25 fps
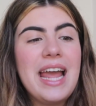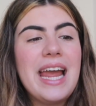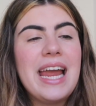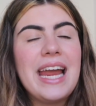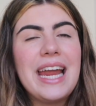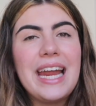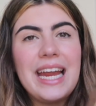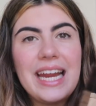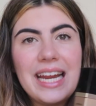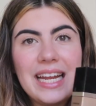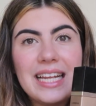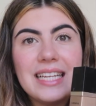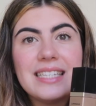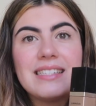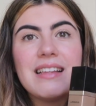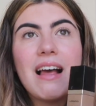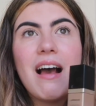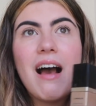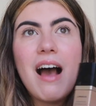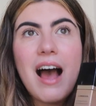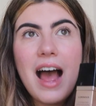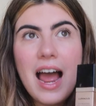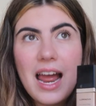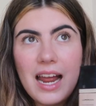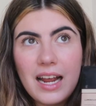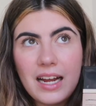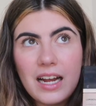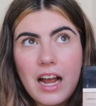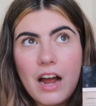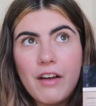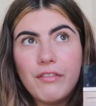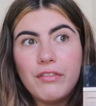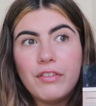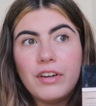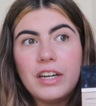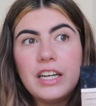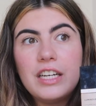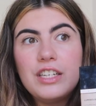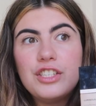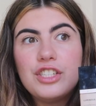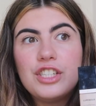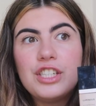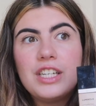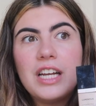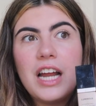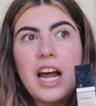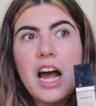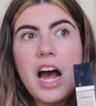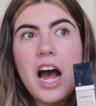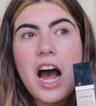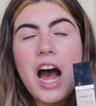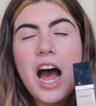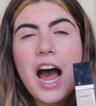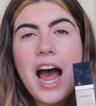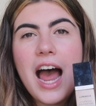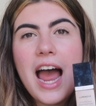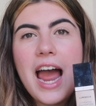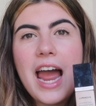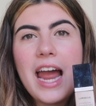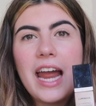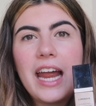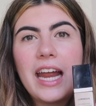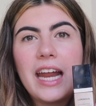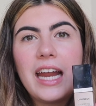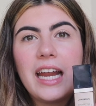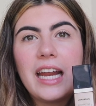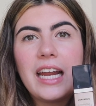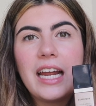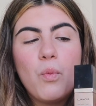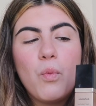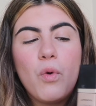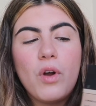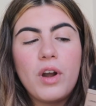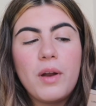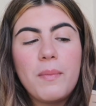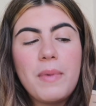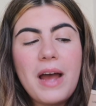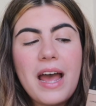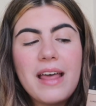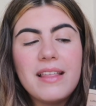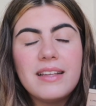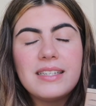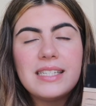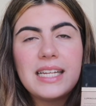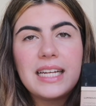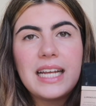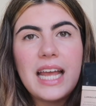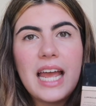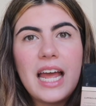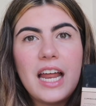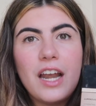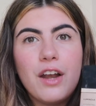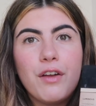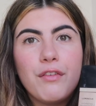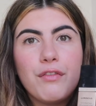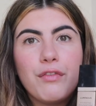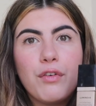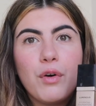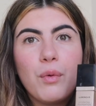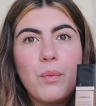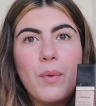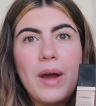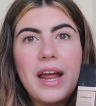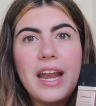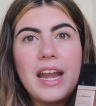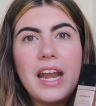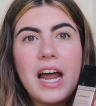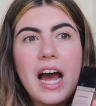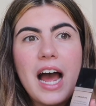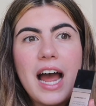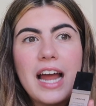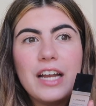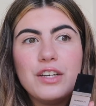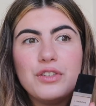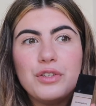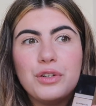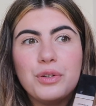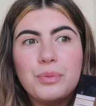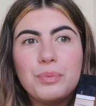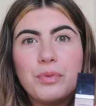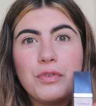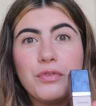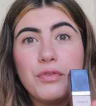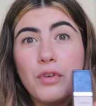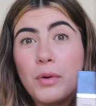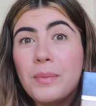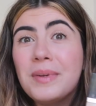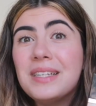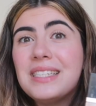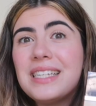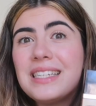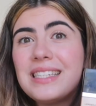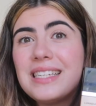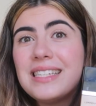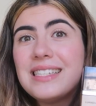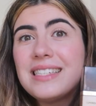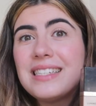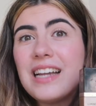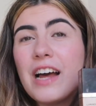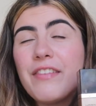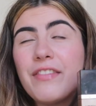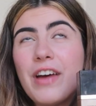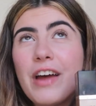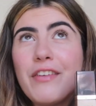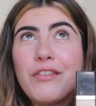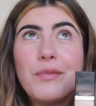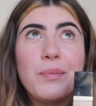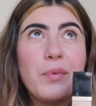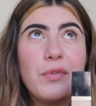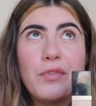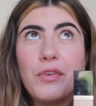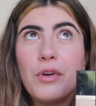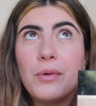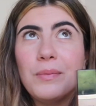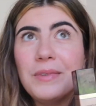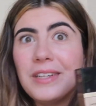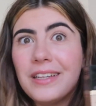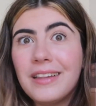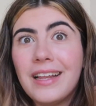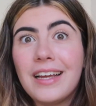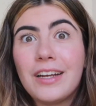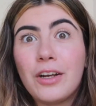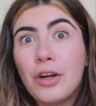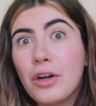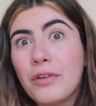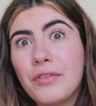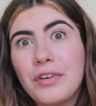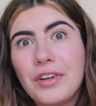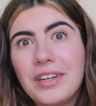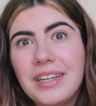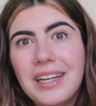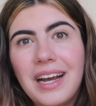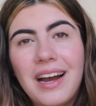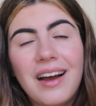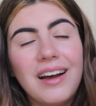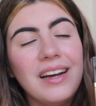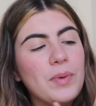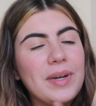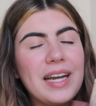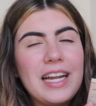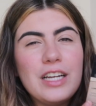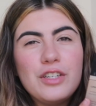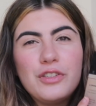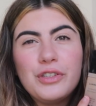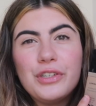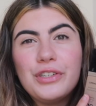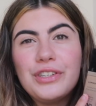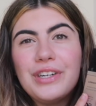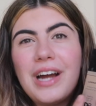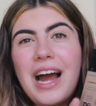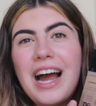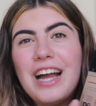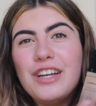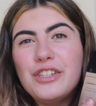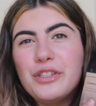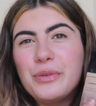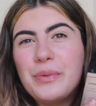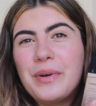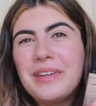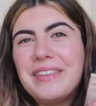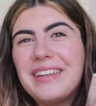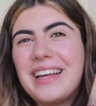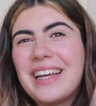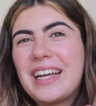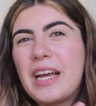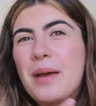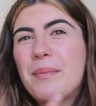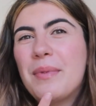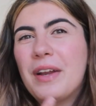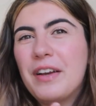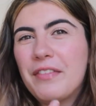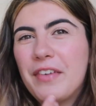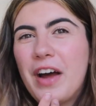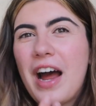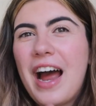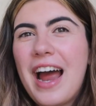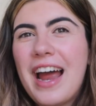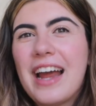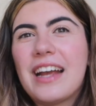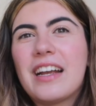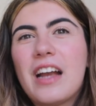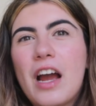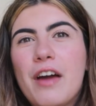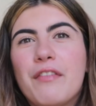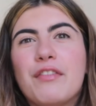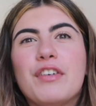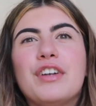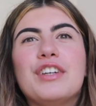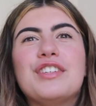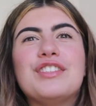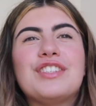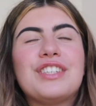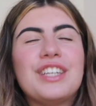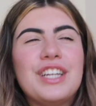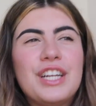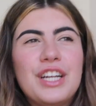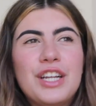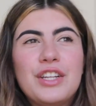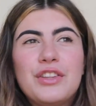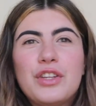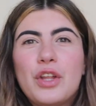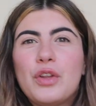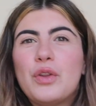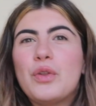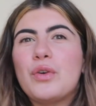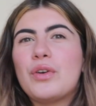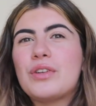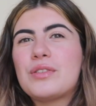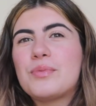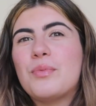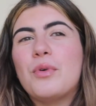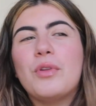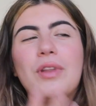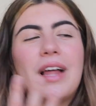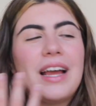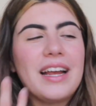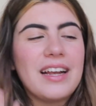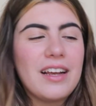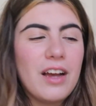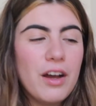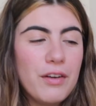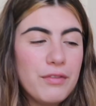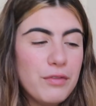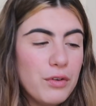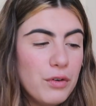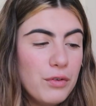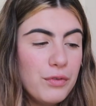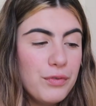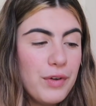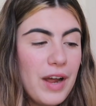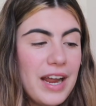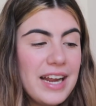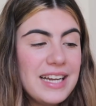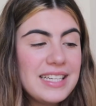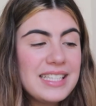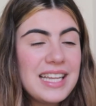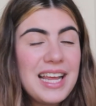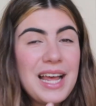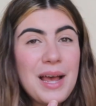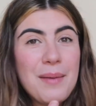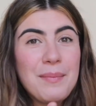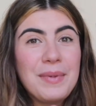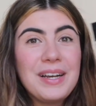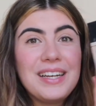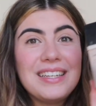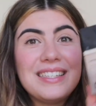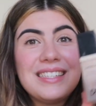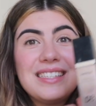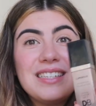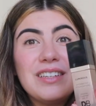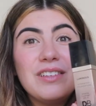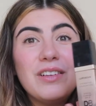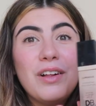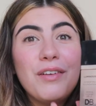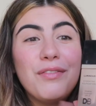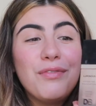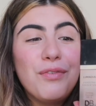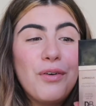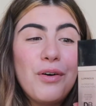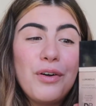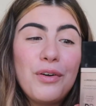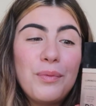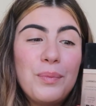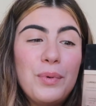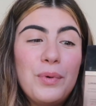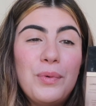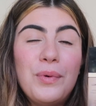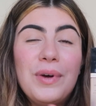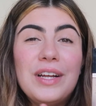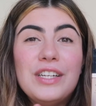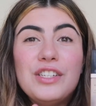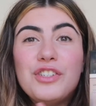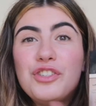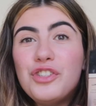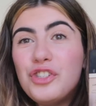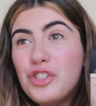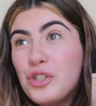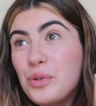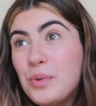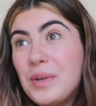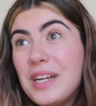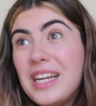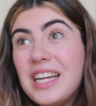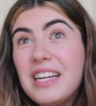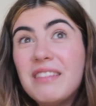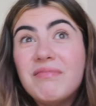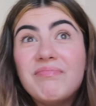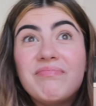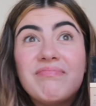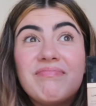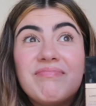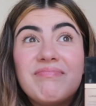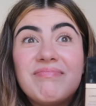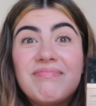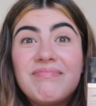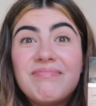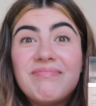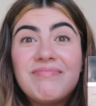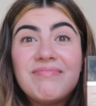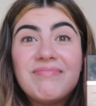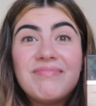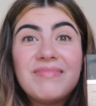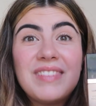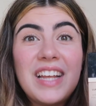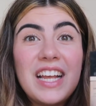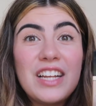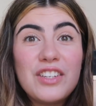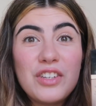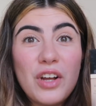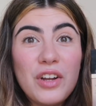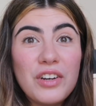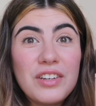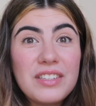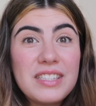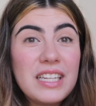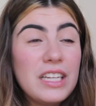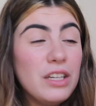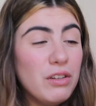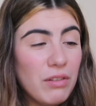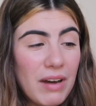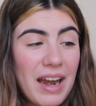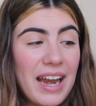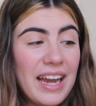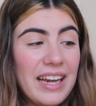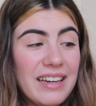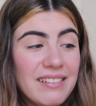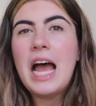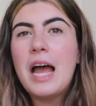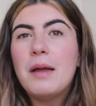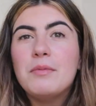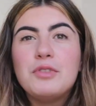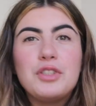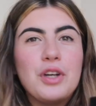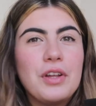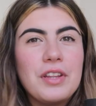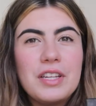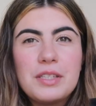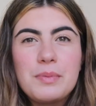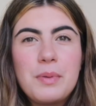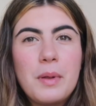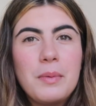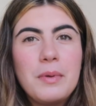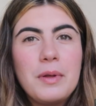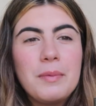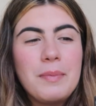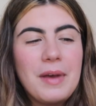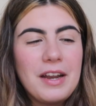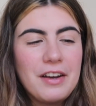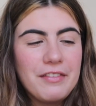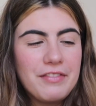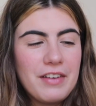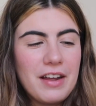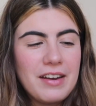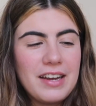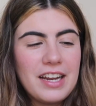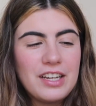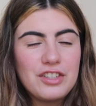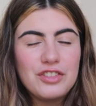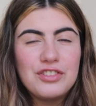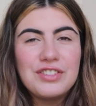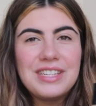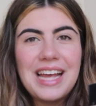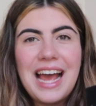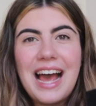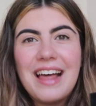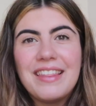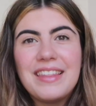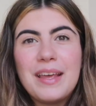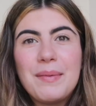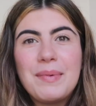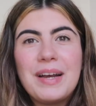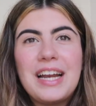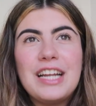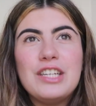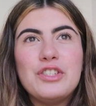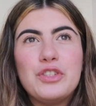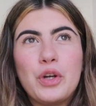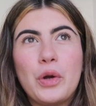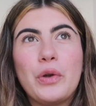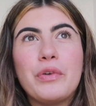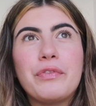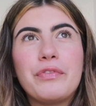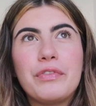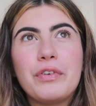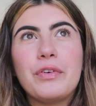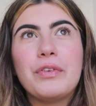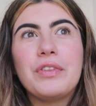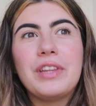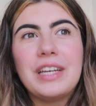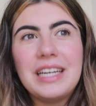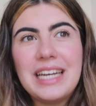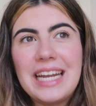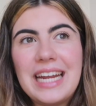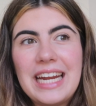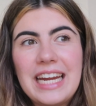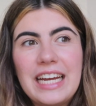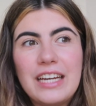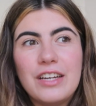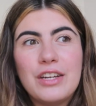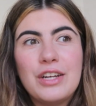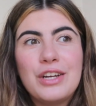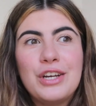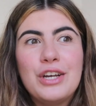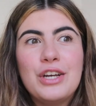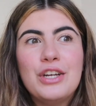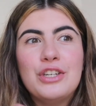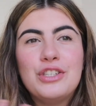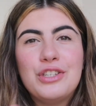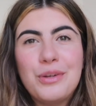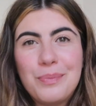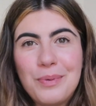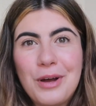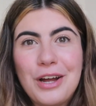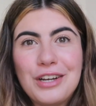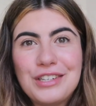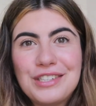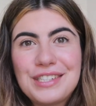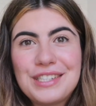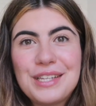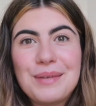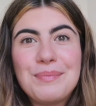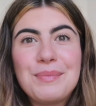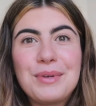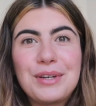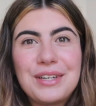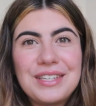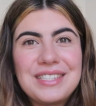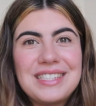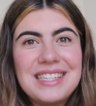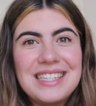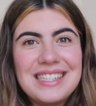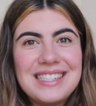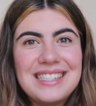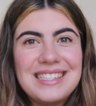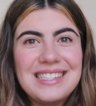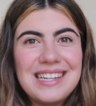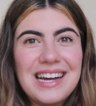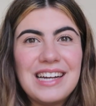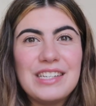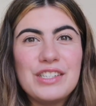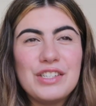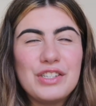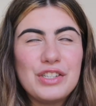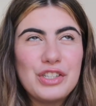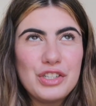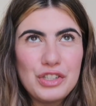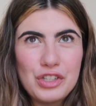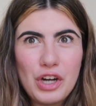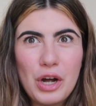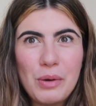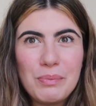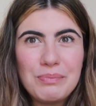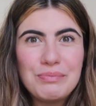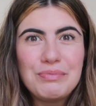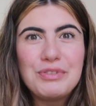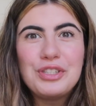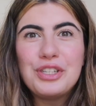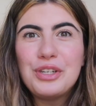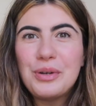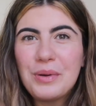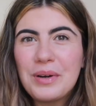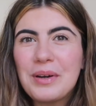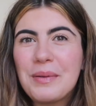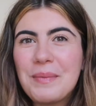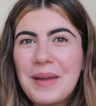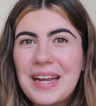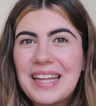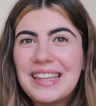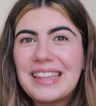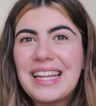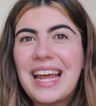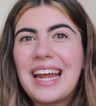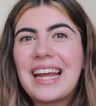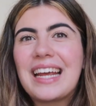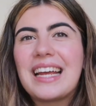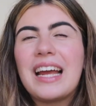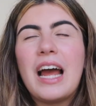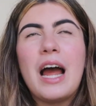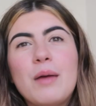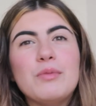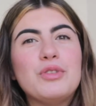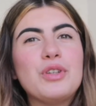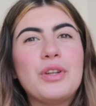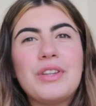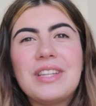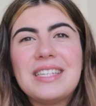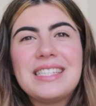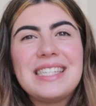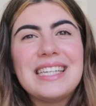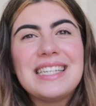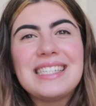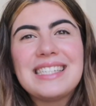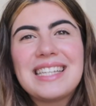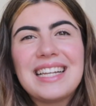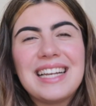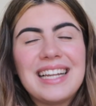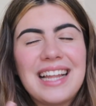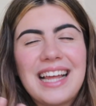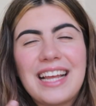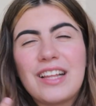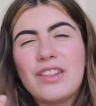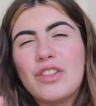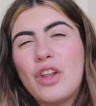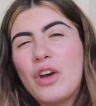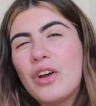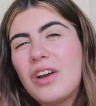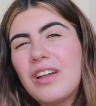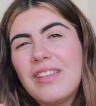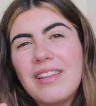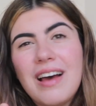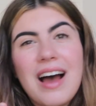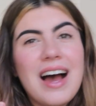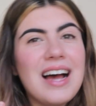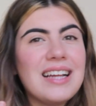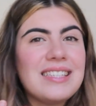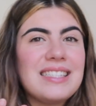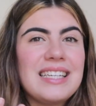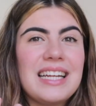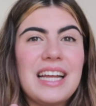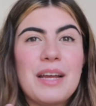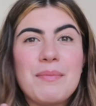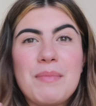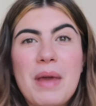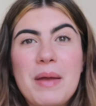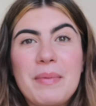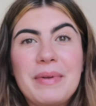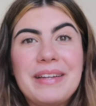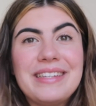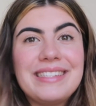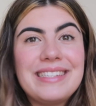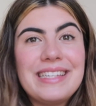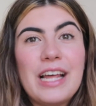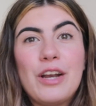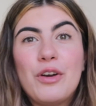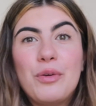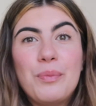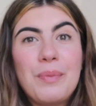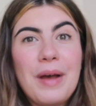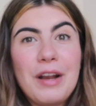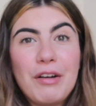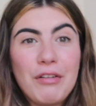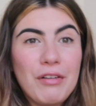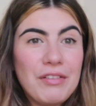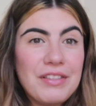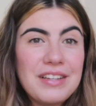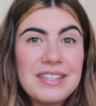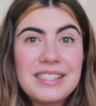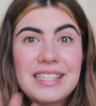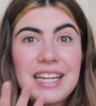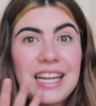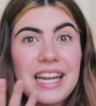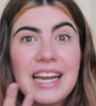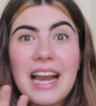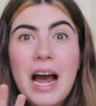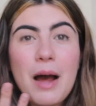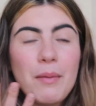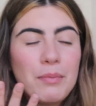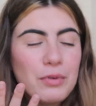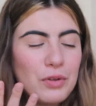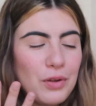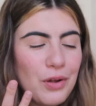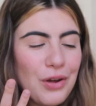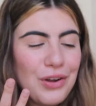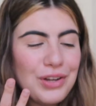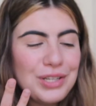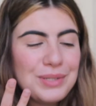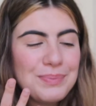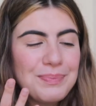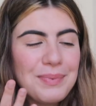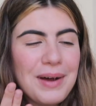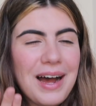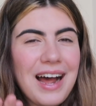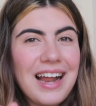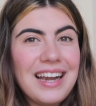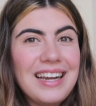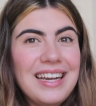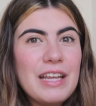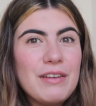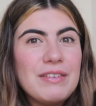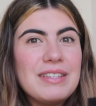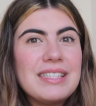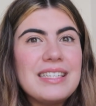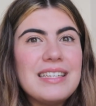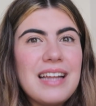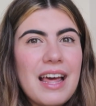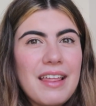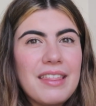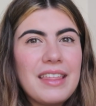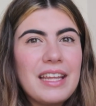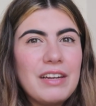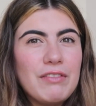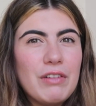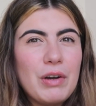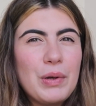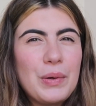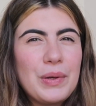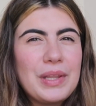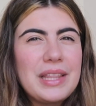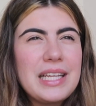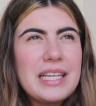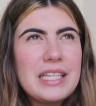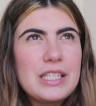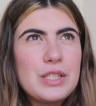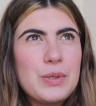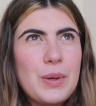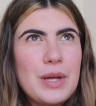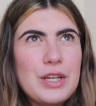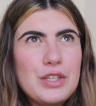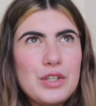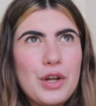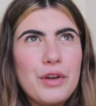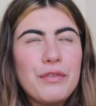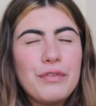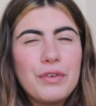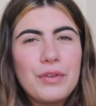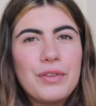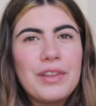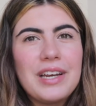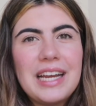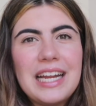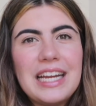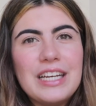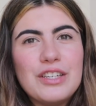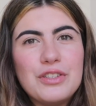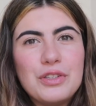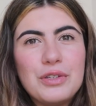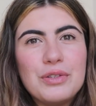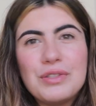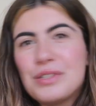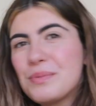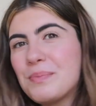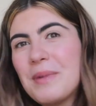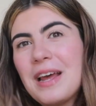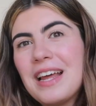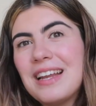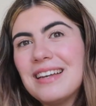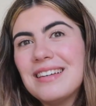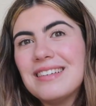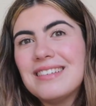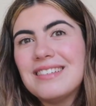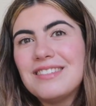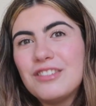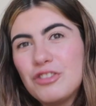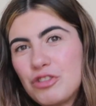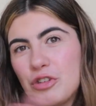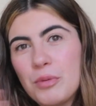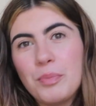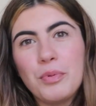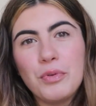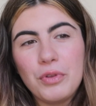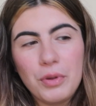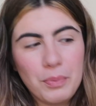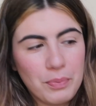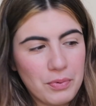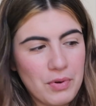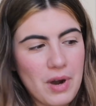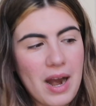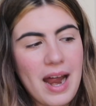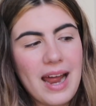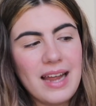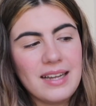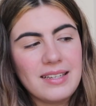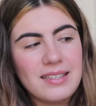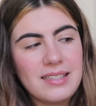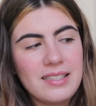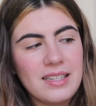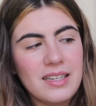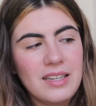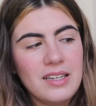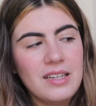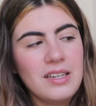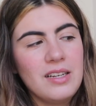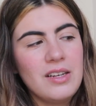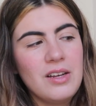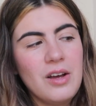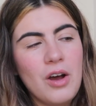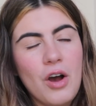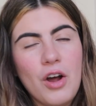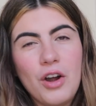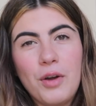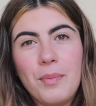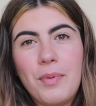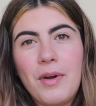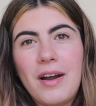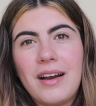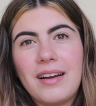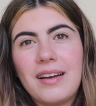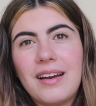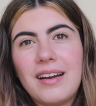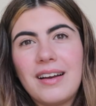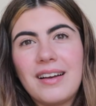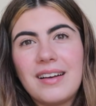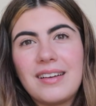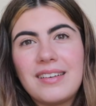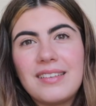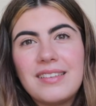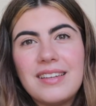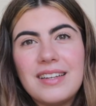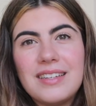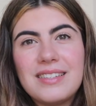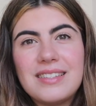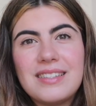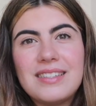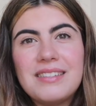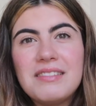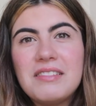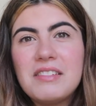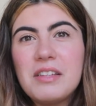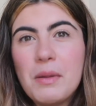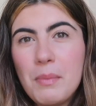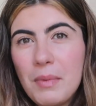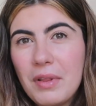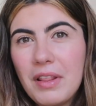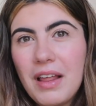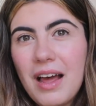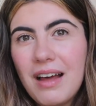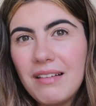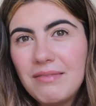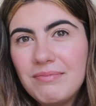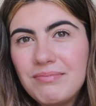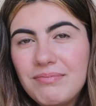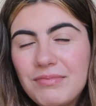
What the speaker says: It is higher coverage. I want to buy this again for when I do performances and stuff. I haven't performed in like over a year. When I do want like a bit of a higher coverage that looks more like a full face, but it's still affordable. It's dewy. It's honestly great. I'm sure there's probably better foundations out there, but I don't feel the need to purchase them because this does the job. Do you know what I mean? Like, I'm sure there's things that are like longer lasting and maybe settle better on the skin up close, but there is nothing wrong with this, so I don't feel the need to spend triple the price on a product that's similar.